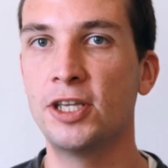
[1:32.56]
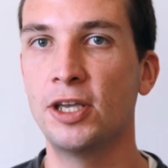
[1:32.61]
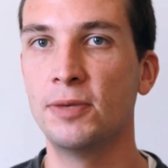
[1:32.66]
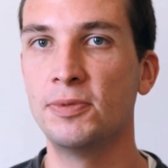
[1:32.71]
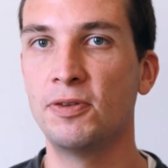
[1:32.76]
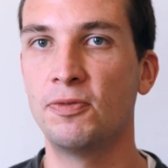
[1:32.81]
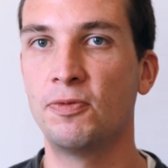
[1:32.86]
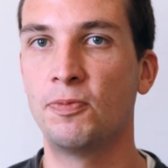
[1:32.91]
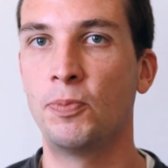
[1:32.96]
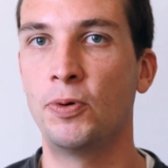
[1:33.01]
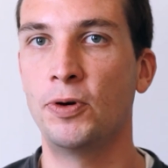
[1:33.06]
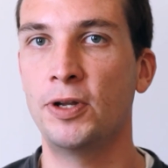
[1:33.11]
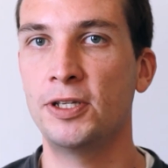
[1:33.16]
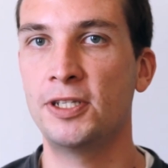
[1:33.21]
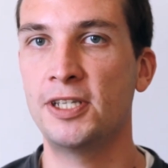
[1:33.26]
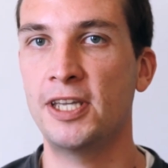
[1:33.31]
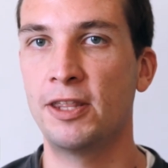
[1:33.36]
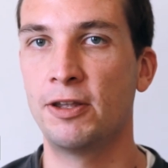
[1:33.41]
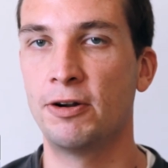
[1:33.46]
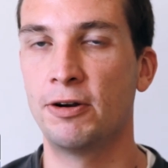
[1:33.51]
In terms of
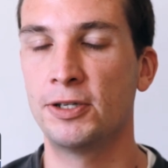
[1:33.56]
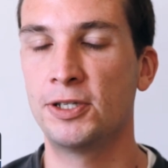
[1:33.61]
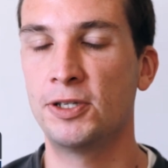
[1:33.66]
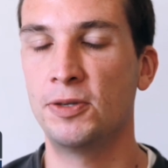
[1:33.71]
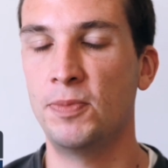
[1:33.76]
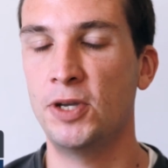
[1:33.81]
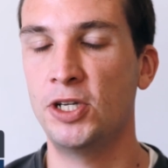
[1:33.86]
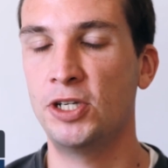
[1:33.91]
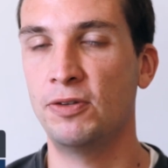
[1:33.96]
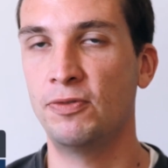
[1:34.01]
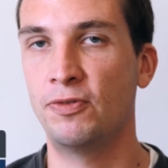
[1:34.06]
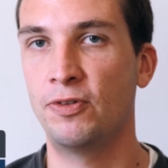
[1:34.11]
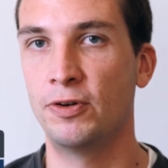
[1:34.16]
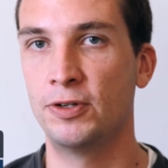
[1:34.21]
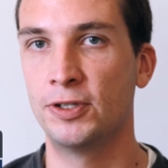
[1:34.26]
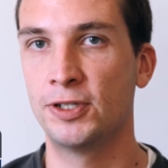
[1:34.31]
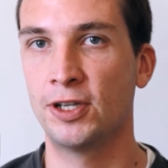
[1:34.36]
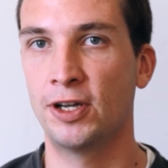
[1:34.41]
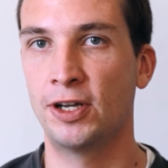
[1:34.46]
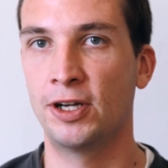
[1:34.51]
putting together a submission for
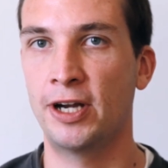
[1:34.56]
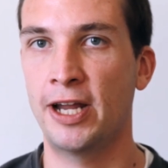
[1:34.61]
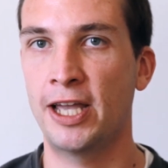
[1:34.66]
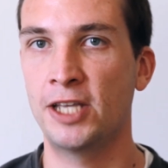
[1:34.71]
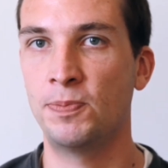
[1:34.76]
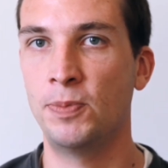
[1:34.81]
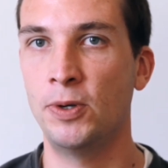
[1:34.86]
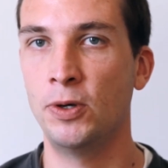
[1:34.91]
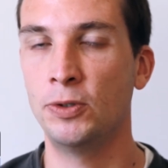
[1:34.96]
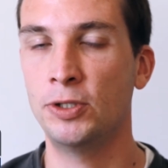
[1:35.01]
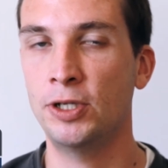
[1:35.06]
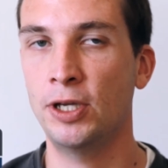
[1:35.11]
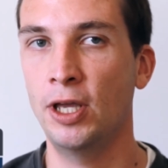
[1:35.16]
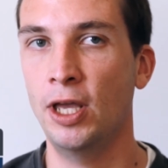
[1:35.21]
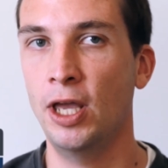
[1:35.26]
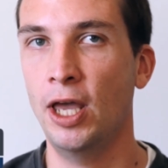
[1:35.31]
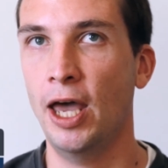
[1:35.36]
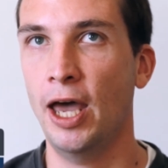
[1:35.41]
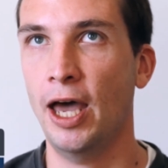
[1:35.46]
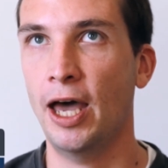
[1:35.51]
a design and as-built,
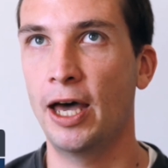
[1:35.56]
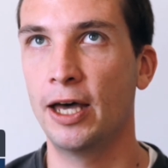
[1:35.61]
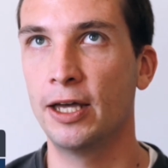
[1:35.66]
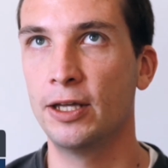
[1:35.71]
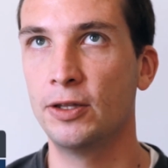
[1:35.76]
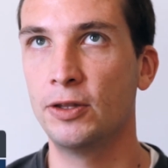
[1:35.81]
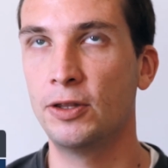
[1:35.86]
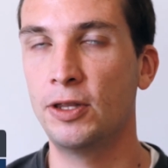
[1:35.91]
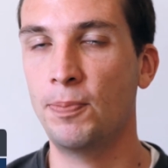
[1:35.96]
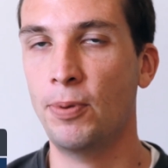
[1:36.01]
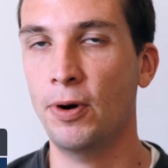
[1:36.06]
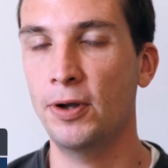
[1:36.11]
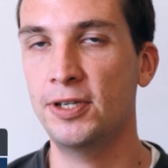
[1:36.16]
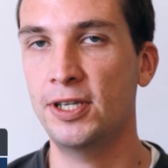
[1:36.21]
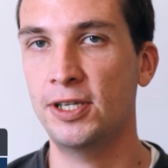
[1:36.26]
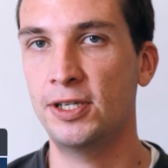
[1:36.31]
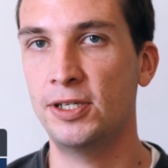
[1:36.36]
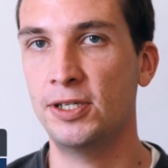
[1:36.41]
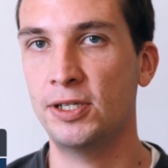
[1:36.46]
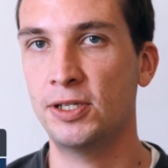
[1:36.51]
the
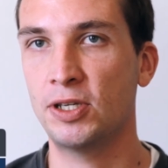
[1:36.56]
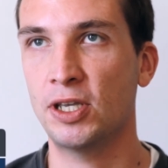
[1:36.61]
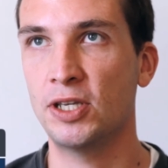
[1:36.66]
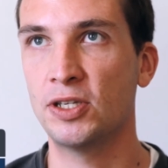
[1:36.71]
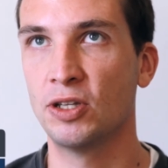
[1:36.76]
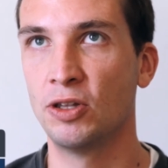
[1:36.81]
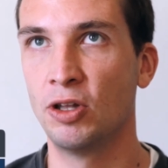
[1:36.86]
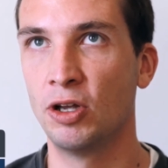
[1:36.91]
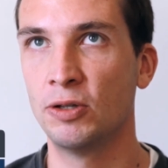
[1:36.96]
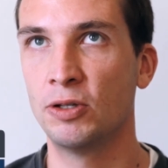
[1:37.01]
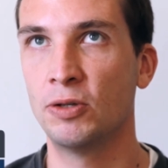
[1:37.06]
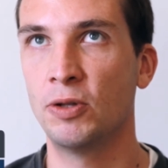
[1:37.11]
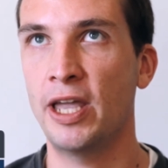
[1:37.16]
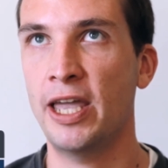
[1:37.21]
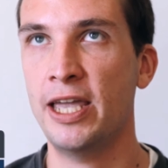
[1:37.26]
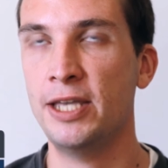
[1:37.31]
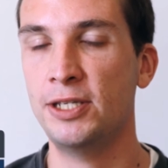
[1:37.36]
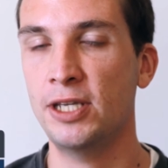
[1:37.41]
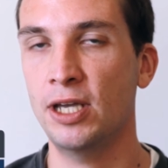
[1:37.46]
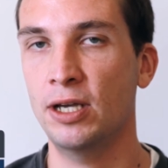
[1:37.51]
process is a lot
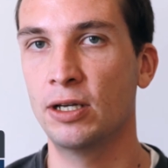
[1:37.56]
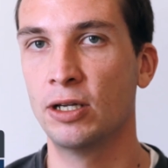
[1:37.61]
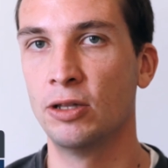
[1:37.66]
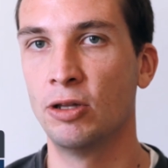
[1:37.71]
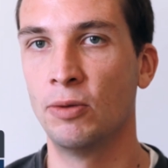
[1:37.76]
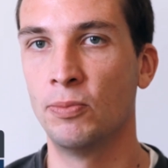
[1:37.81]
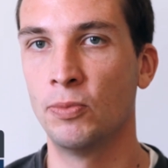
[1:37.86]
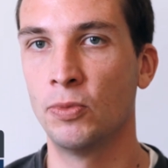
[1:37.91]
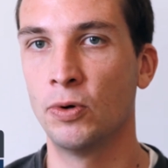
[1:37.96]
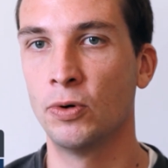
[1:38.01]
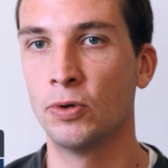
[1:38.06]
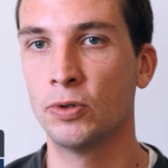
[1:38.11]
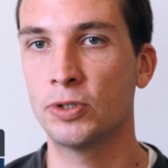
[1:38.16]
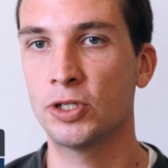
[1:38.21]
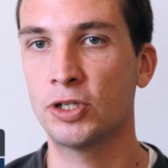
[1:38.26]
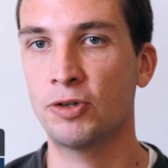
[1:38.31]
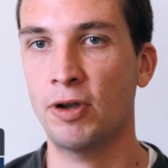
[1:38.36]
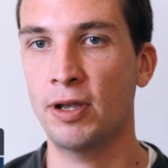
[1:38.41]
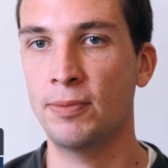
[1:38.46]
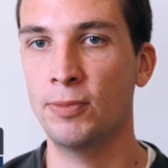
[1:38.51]
easier, a lot more
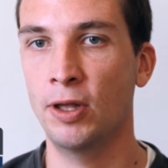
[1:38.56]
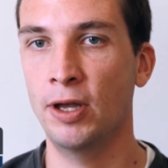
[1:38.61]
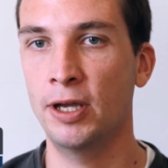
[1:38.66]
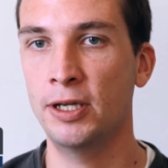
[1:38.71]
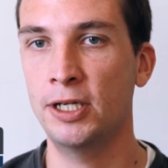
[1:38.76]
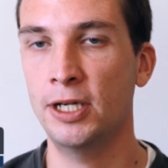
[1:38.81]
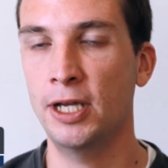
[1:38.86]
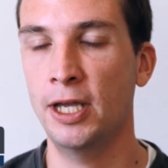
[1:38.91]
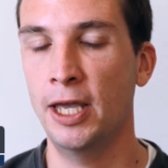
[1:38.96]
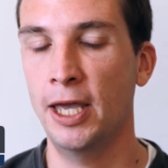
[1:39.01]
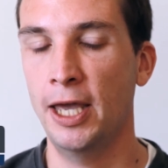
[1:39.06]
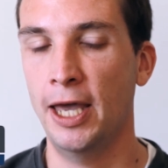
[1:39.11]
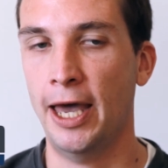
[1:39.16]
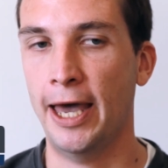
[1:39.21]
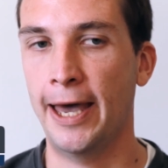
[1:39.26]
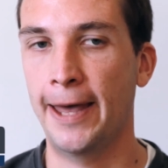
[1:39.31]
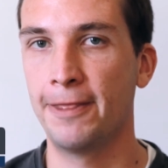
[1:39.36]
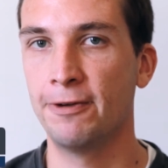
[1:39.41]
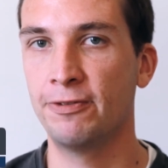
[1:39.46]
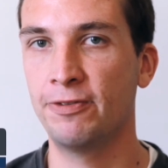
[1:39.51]
streamlined.
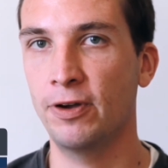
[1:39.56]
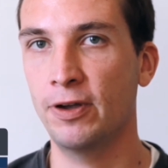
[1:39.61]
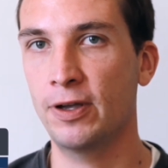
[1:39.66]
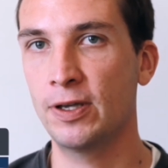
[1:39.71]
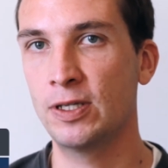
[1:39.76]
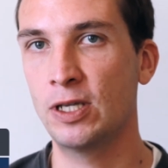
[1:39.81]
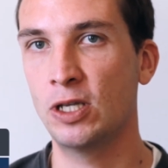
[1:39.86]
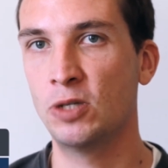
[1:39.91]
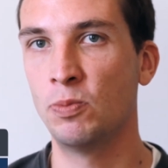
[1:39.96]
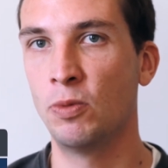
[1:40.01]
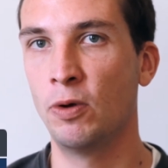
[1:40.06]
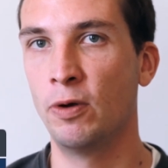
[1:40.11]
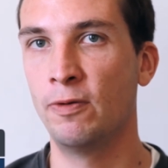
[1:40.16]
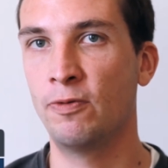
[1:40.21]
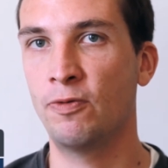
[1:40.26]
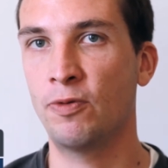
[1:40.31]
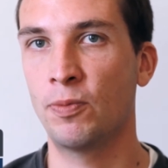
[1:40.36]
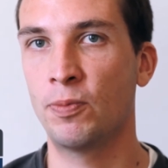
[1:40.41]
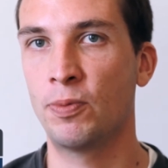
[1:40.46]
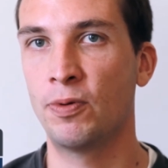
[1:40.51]
The focus has
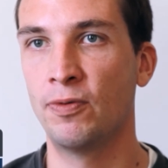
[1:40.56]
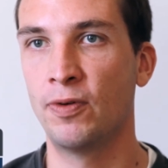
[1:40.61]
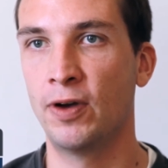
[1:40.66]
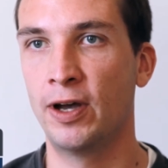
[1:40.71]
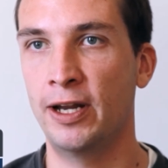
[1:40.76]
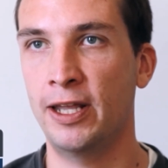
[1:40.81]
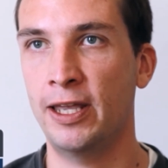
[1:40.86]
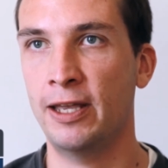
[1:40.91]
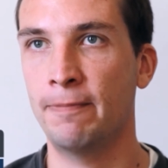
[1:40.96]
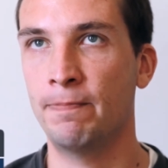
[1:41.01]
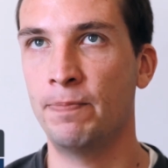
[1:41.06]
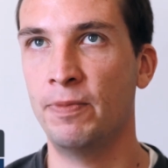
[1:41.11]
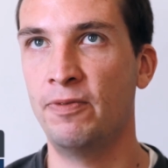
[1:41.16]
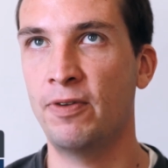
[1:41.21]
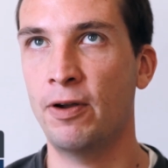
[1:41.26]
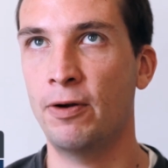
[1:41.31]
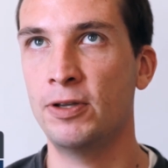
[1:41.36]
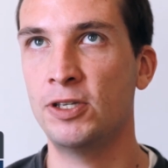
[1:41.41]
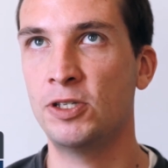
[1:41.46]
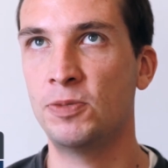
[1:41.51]
moved from providing
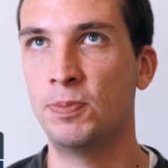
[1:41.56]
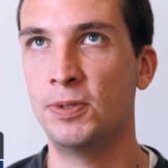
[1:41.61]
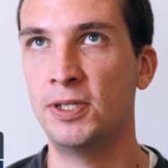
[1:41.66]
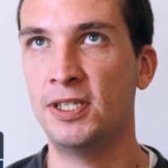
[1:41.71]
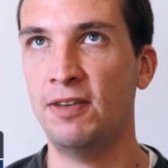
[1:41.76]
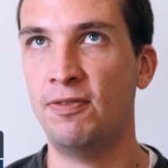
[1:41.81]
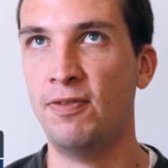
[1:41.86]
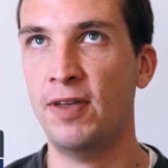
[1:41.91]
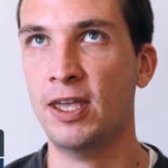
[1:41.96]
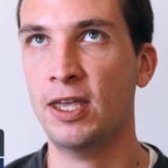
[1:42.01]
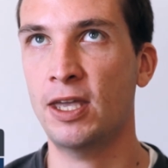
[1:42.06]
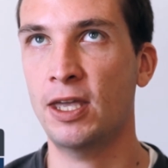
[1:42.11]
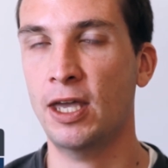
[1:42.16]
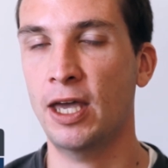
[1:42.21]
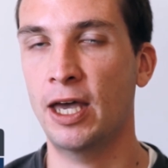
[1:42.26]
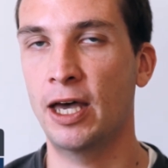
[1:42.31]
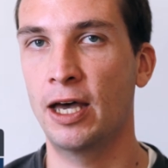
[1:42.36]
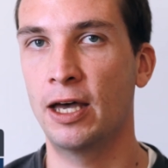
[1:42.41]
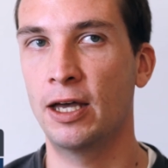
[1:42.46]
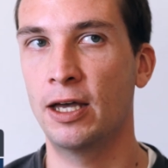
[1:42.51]
very specific
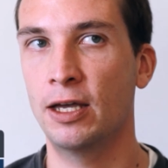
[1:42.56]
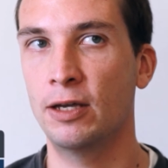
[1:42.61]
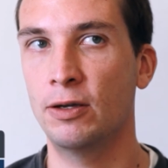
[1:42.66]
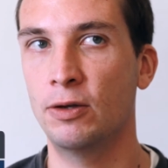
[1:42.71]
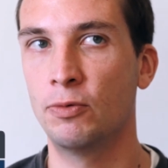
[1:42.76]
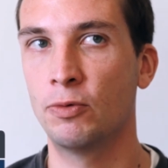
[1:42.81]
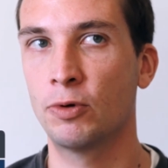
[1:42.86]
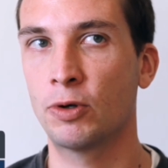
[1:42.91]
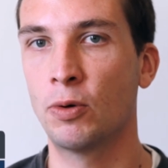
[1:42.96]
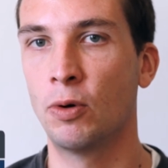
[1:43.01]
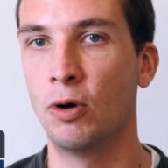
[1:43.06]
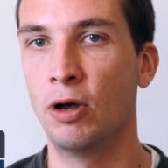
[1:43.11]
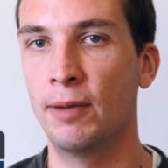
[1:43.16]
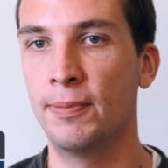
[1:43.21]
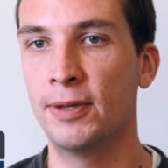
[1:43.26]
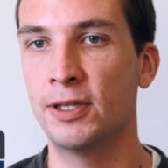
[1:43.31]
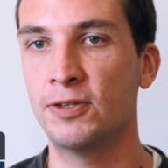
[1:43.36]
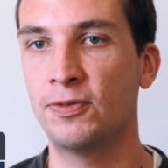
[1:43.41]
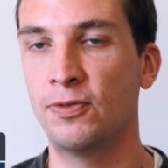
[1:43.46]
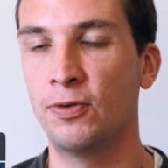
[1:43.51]

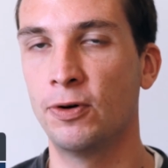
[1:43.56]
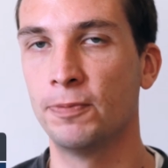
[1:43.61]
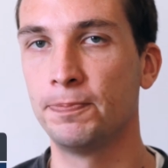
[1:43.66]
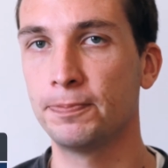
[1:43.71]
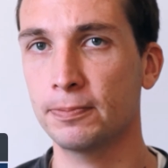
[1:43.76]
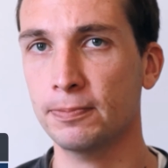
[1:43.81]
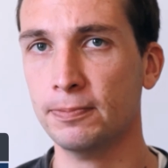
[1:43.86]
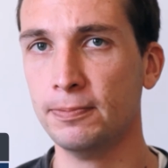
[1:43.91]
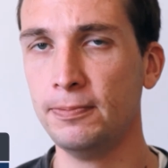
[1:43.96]
requirements for